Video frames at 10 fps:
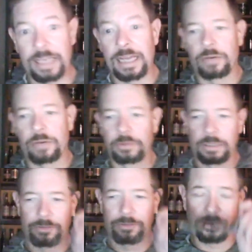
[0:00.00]
out.
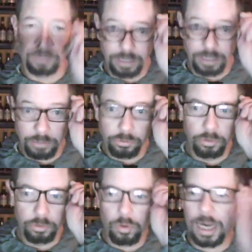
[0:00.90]
It's just a little
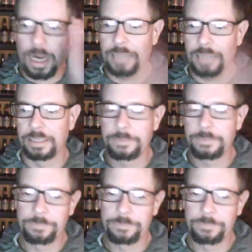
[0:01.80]
too quality.